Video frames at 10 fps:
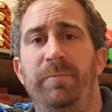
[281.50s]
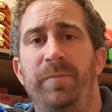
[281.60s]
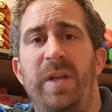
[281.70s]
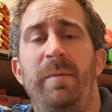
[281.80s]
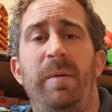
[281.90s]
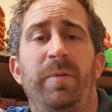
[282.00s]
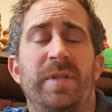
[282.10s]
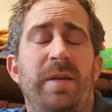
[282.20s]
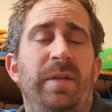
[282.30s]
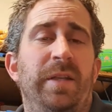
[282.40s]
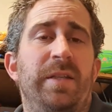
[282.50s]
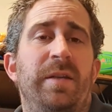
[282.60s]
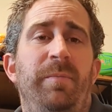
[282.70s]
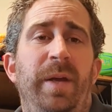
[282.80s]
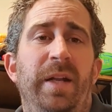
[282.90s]
come up with something that's
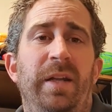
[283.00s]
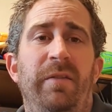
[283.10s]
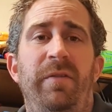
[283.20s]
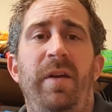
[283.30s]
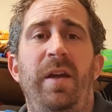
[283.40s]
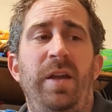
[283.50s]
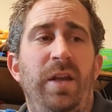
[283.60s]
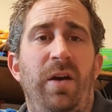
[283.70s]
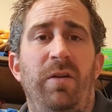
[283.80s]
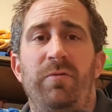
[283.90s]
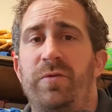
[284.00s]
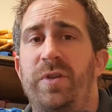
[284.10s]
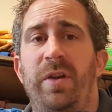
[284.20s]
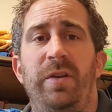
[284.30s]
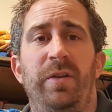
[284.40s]
competitive. I will
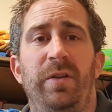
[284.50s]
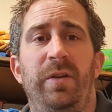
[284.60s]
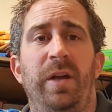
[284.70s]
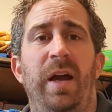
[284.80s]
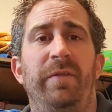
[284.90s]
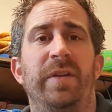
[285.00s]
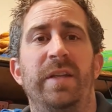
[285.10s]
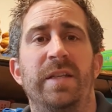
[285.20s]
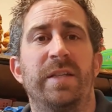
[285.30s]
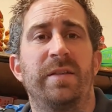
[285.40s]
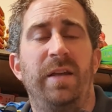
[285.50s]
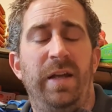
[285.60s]
show you after this.